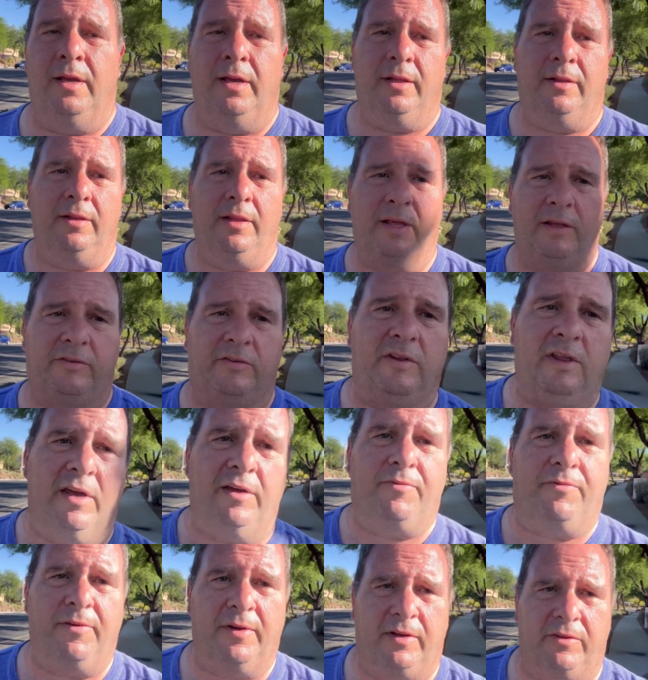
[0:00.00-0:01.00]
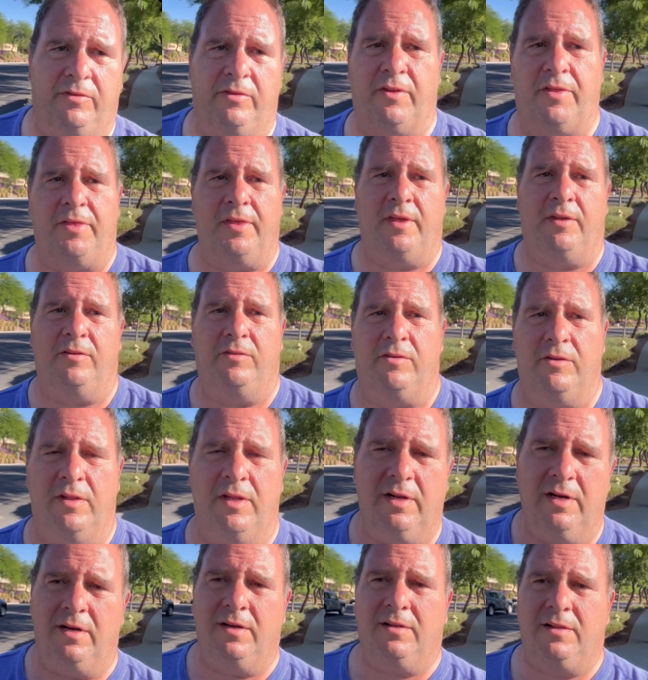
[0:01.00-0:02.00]
unless they fix the things in
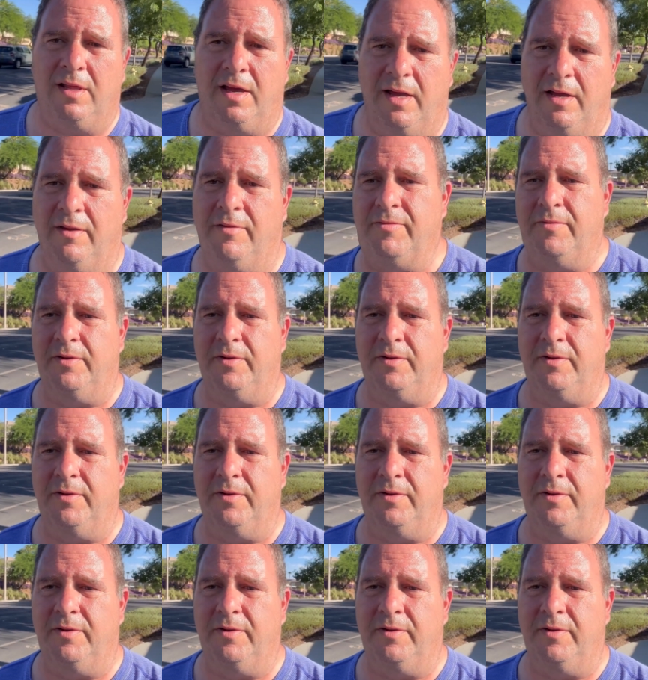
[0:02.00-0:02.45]
their life.